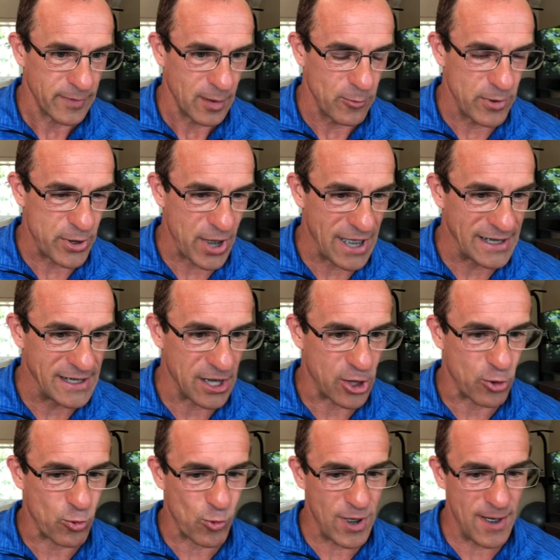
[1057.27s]
We say
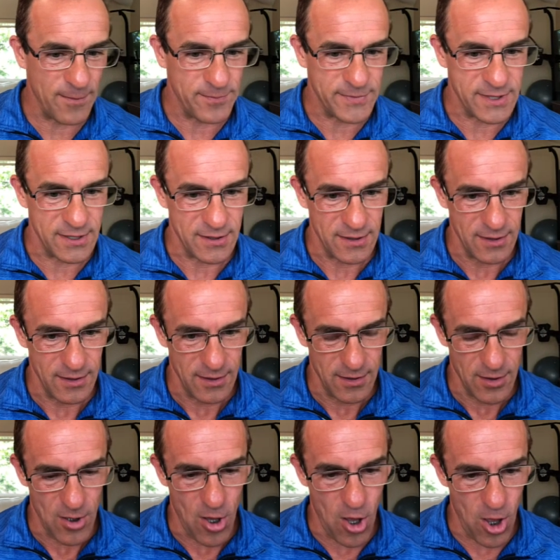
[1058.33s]
decrypt
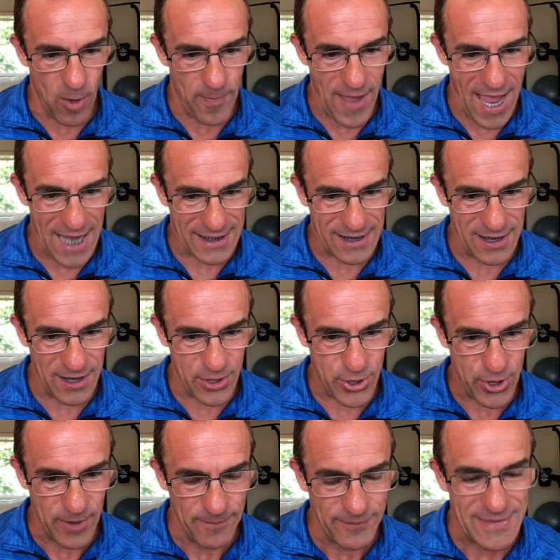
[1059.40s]
all
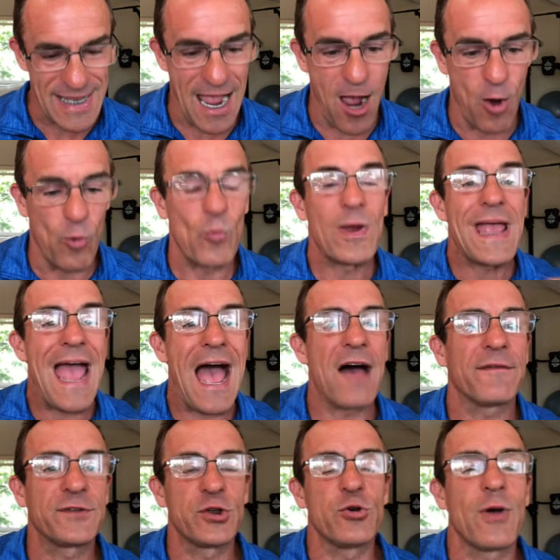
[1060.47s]
packets. Now, we
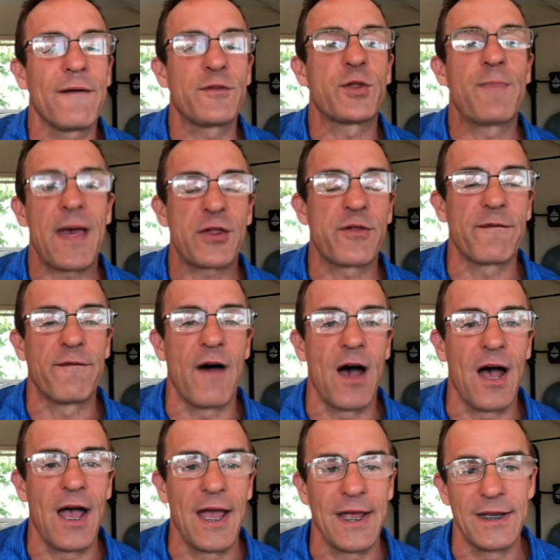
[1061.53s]
have to have
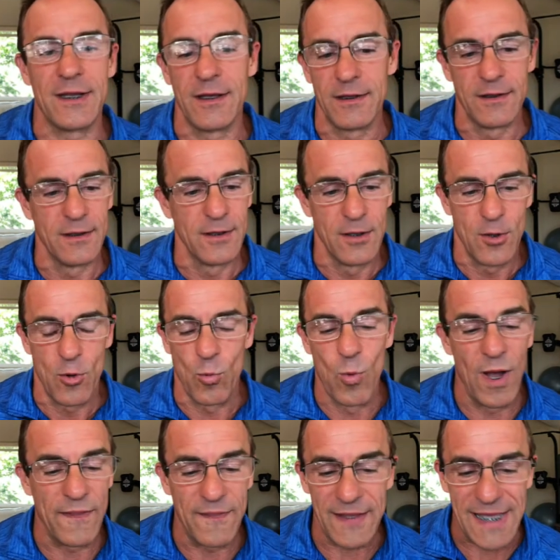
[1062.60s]
specified
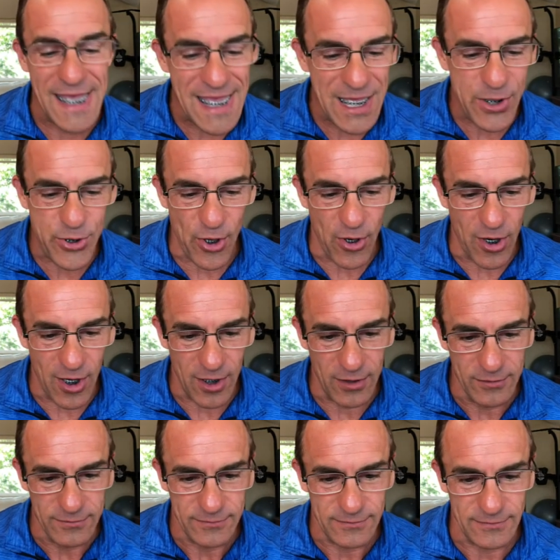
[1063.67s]
what the keys
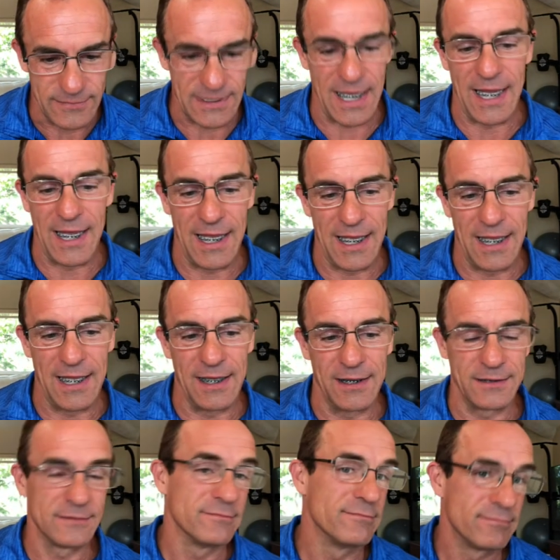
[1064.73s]
are,
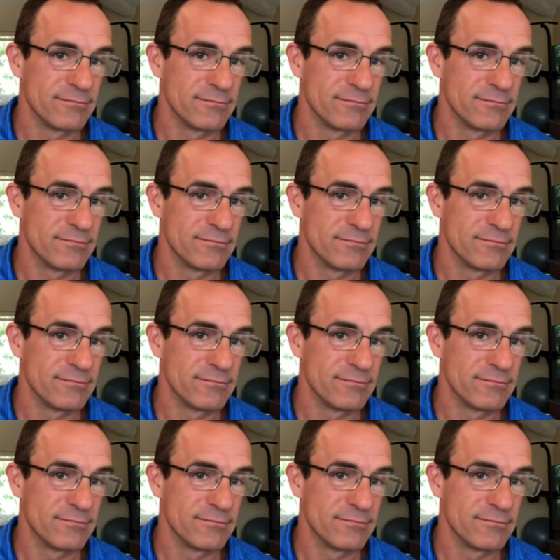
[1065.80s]
and